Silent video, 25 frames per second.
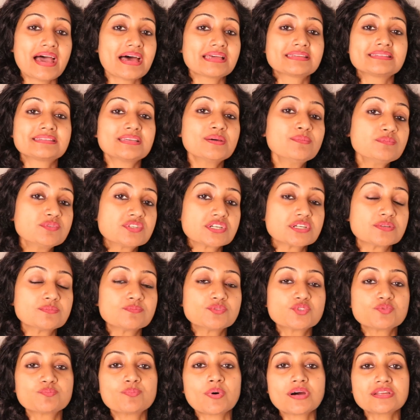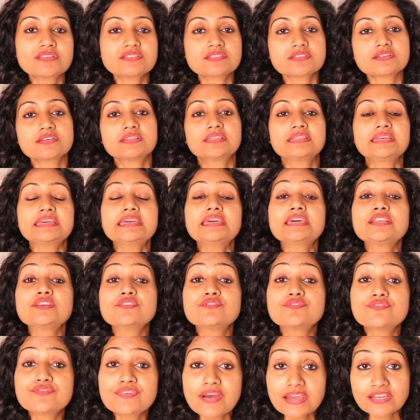has symptoms, but the
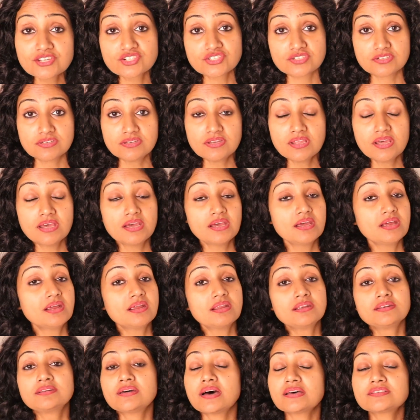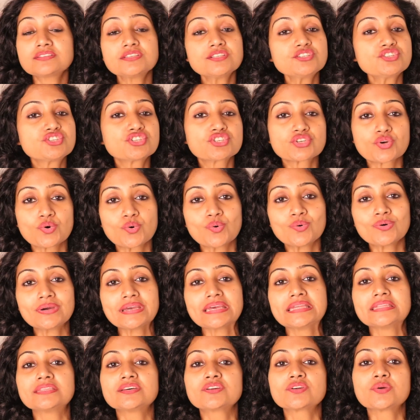infection doesn't show
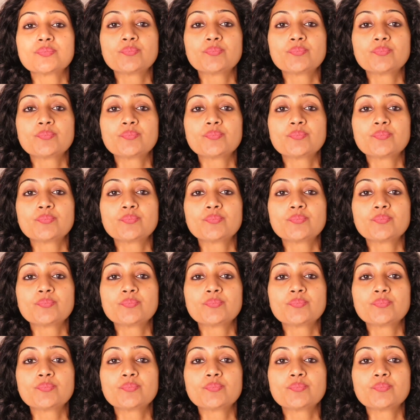in the